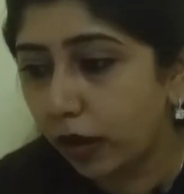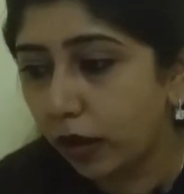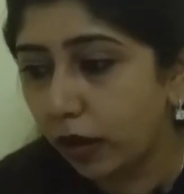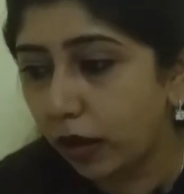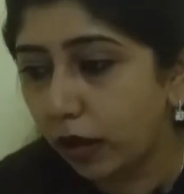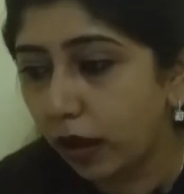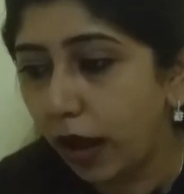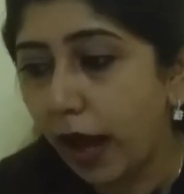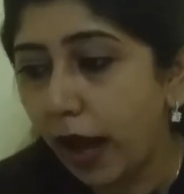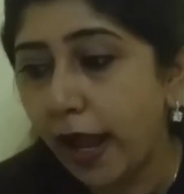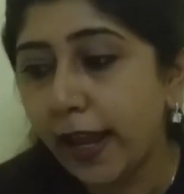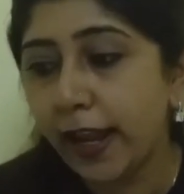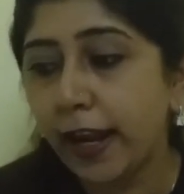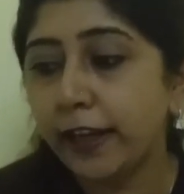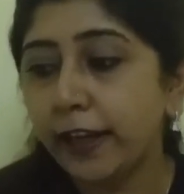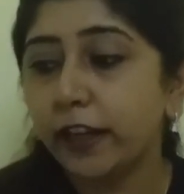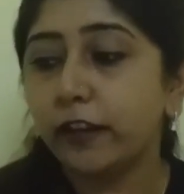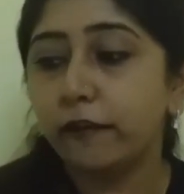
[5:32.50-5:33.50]
I
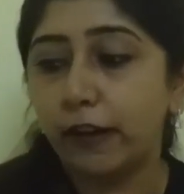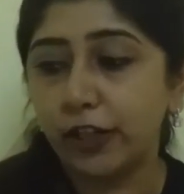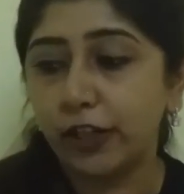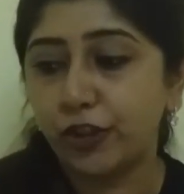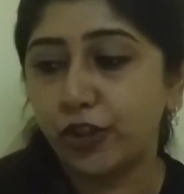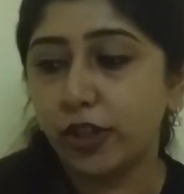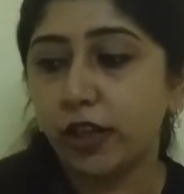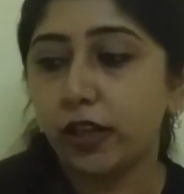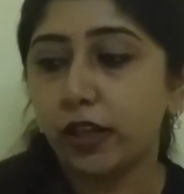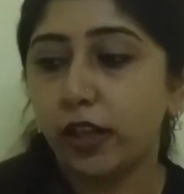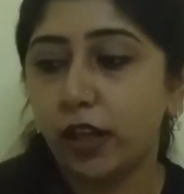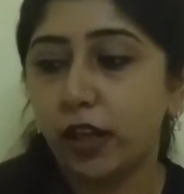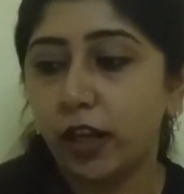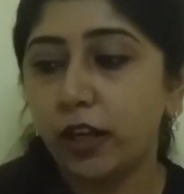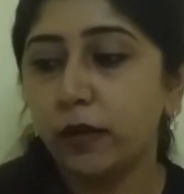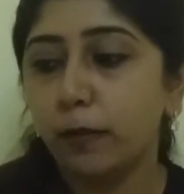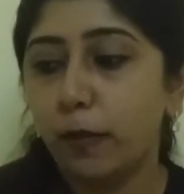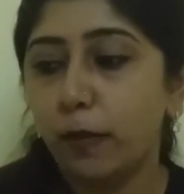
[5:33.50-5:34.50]
had a question
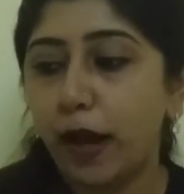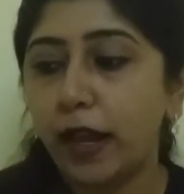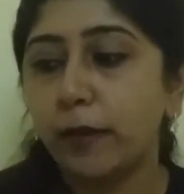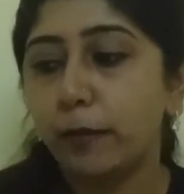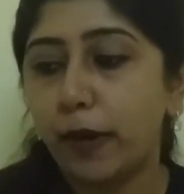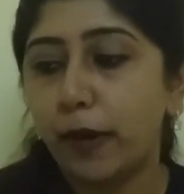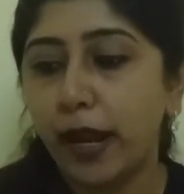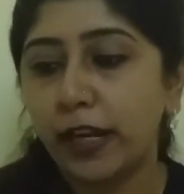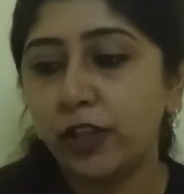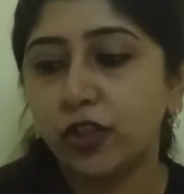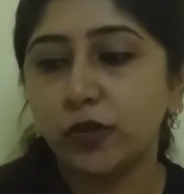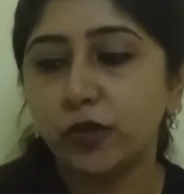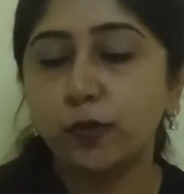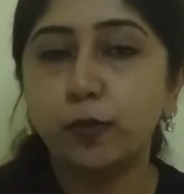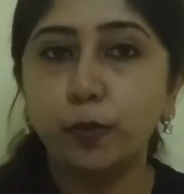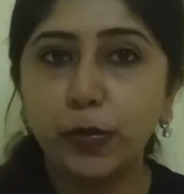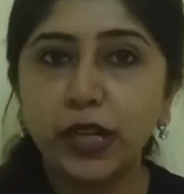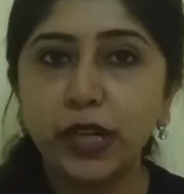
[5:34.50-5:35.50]
in my
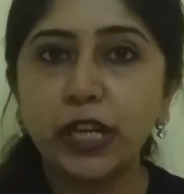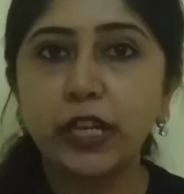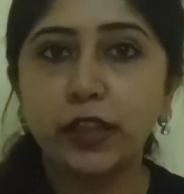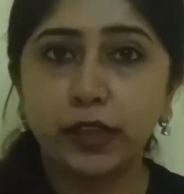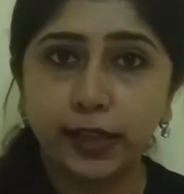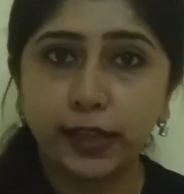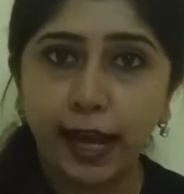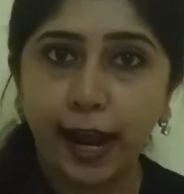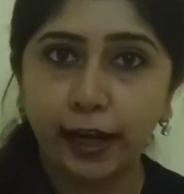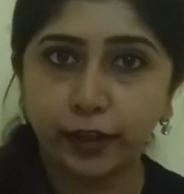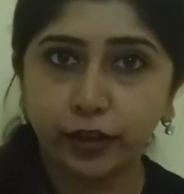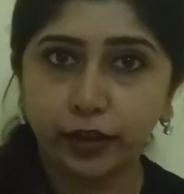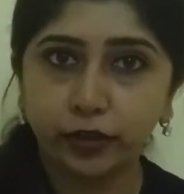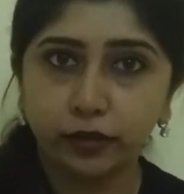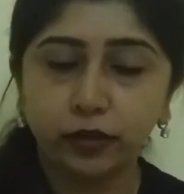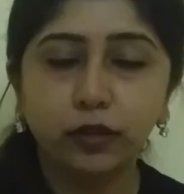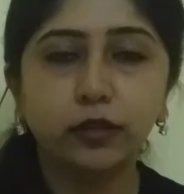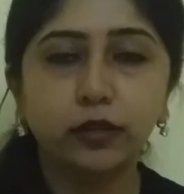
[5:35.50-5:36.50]
mind, me,
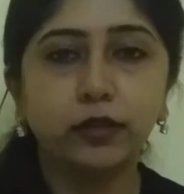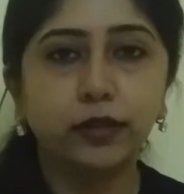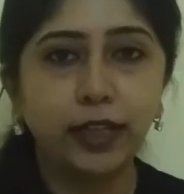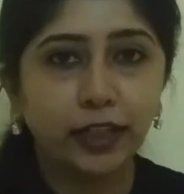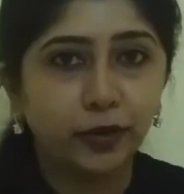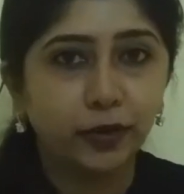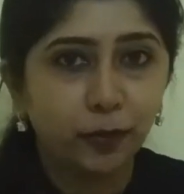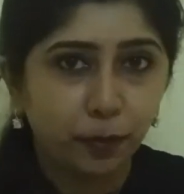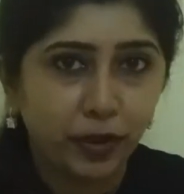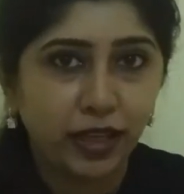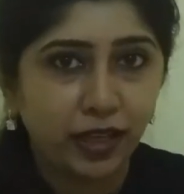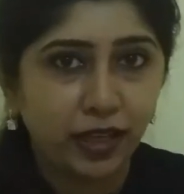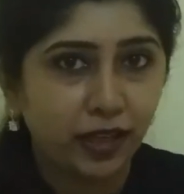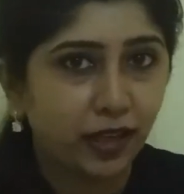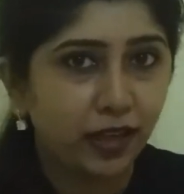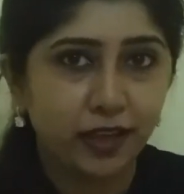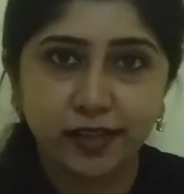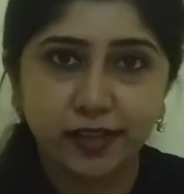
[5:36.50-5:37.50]
that
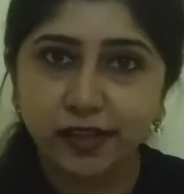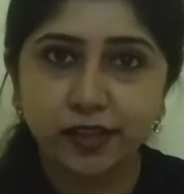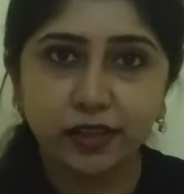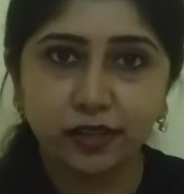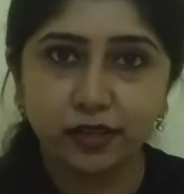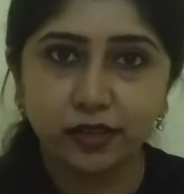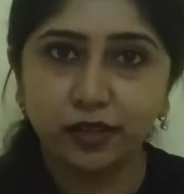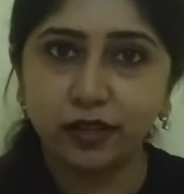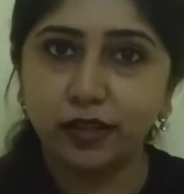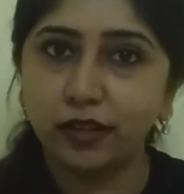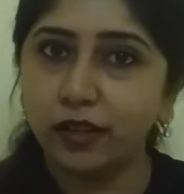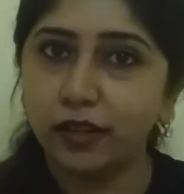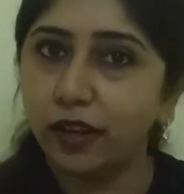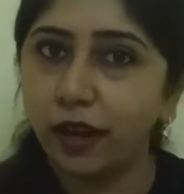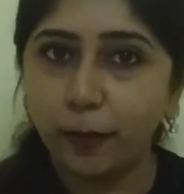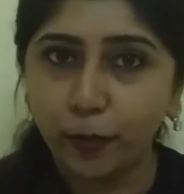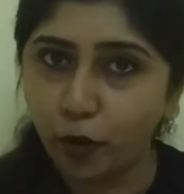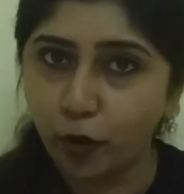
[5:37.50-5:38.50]
me isn't
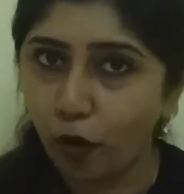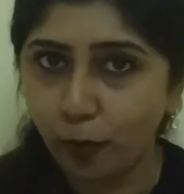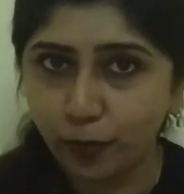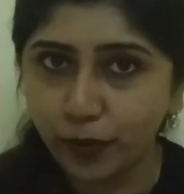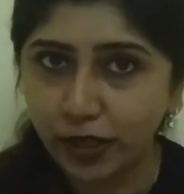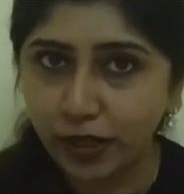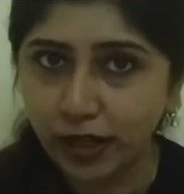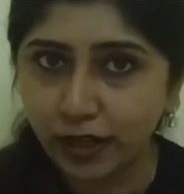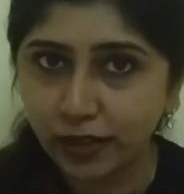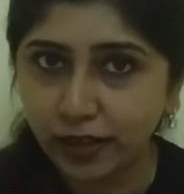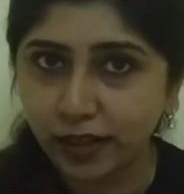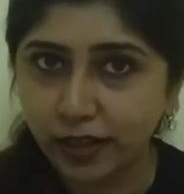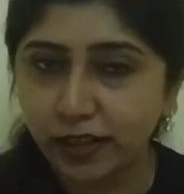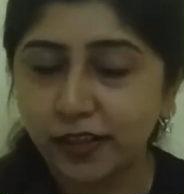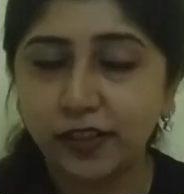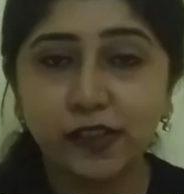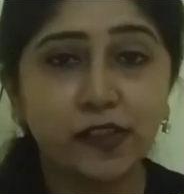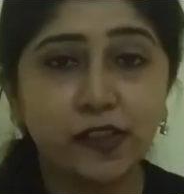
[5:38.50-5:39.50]
appropriate and
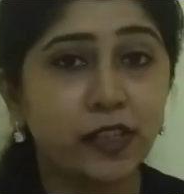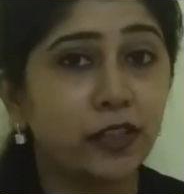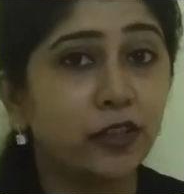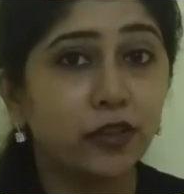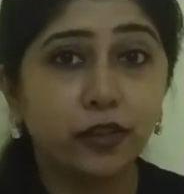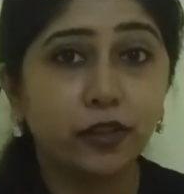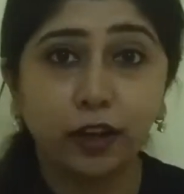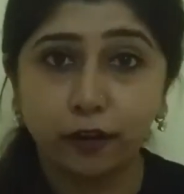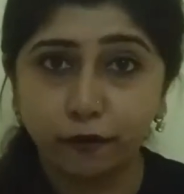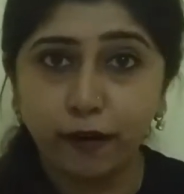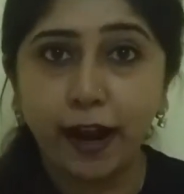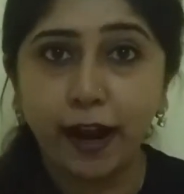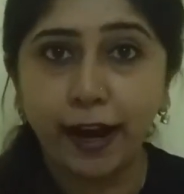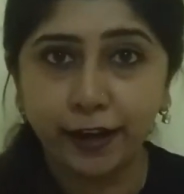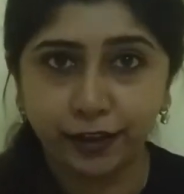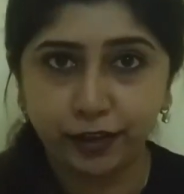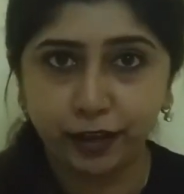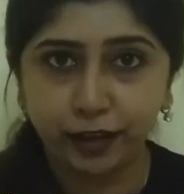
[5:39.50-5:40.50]
it isn't
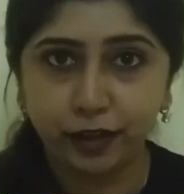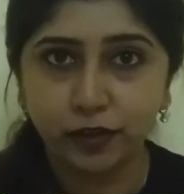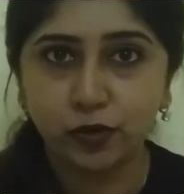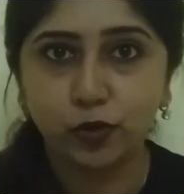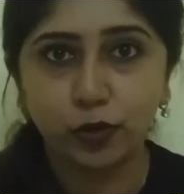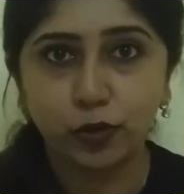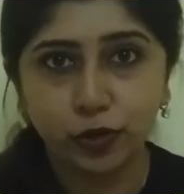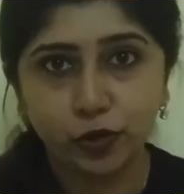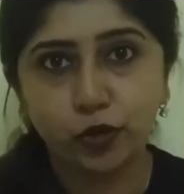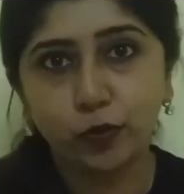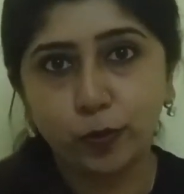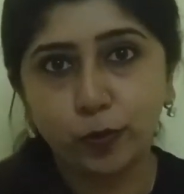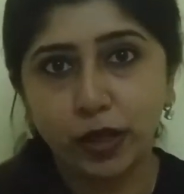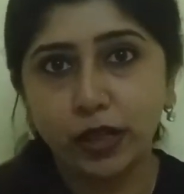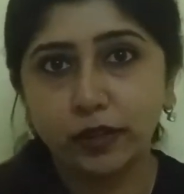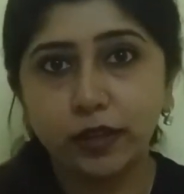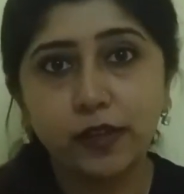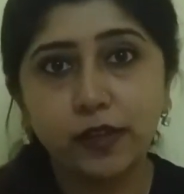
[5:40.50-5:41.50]
required there. So it should
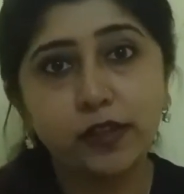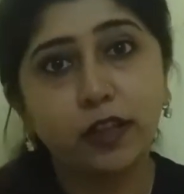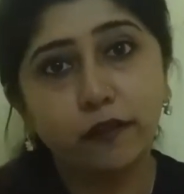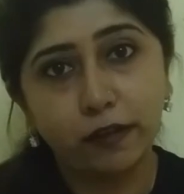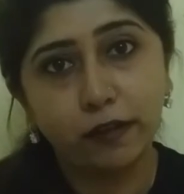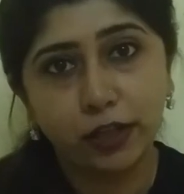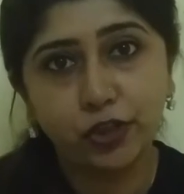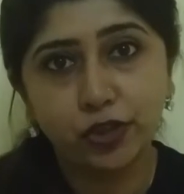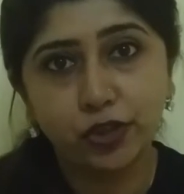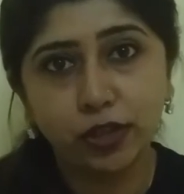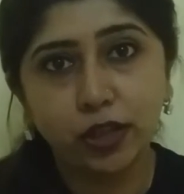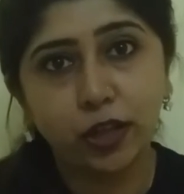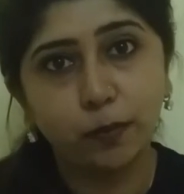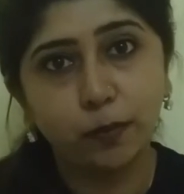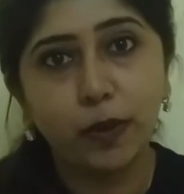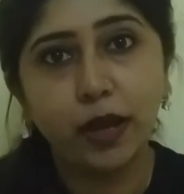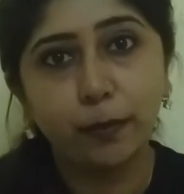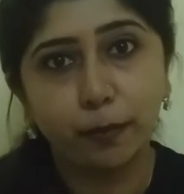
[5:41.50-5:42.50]
be, there's a question in
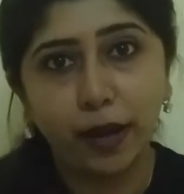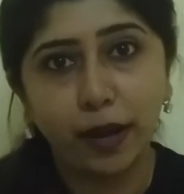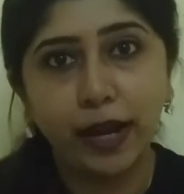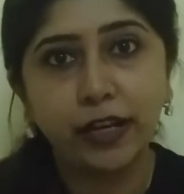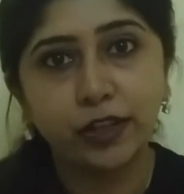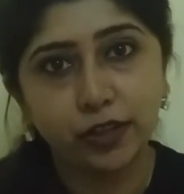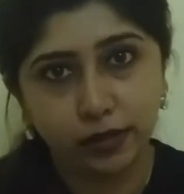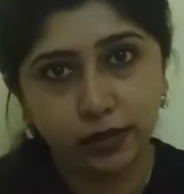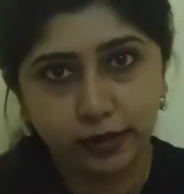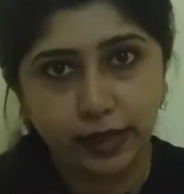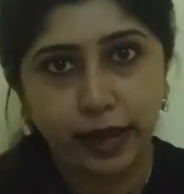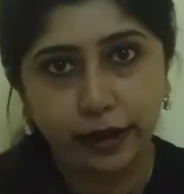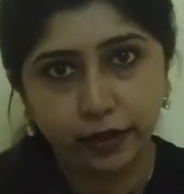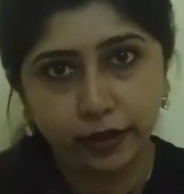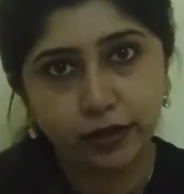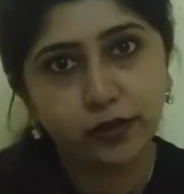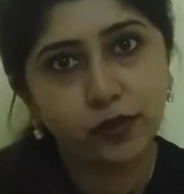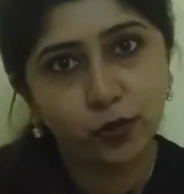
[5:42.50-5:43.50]
my mind
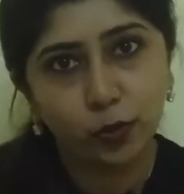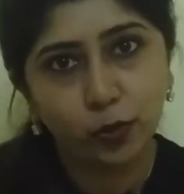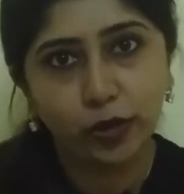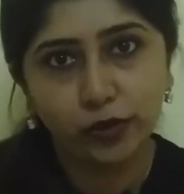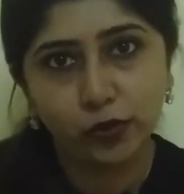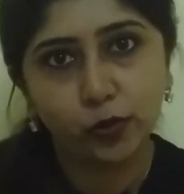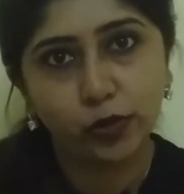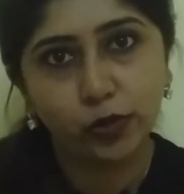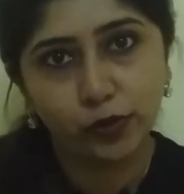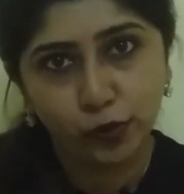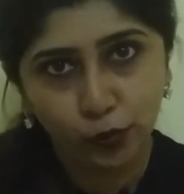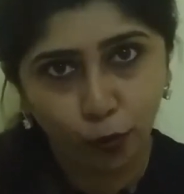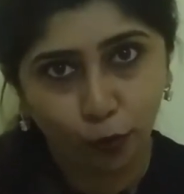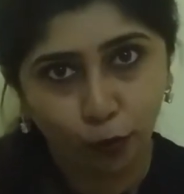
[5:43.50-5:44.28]
that, so and so and so.